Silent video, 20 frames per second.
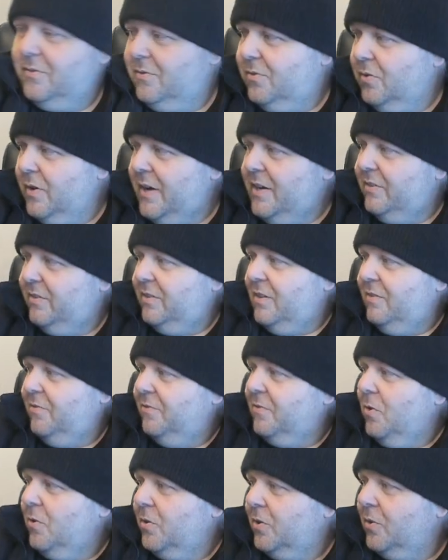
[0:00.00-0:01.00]
crazy
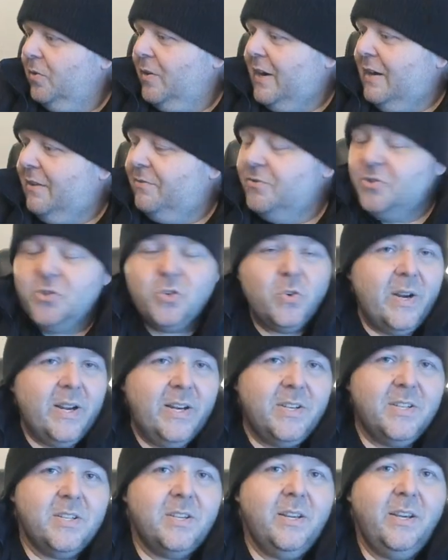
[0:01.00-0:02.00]
photograph,
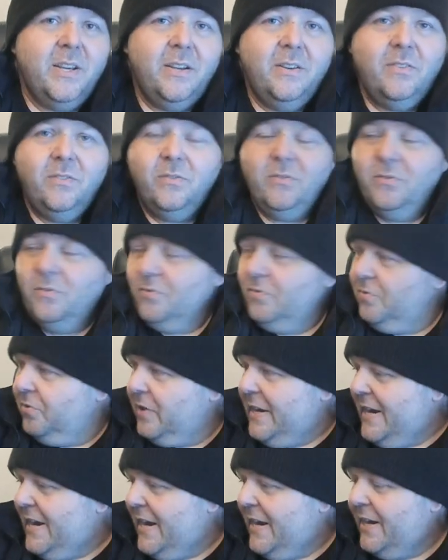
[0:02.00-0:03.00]
tracing,
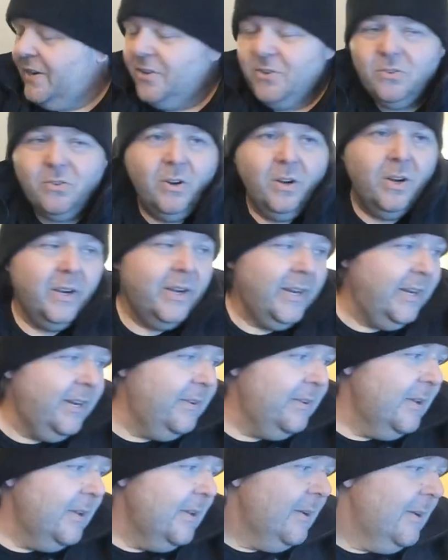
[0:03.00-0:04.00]
freehand drawing,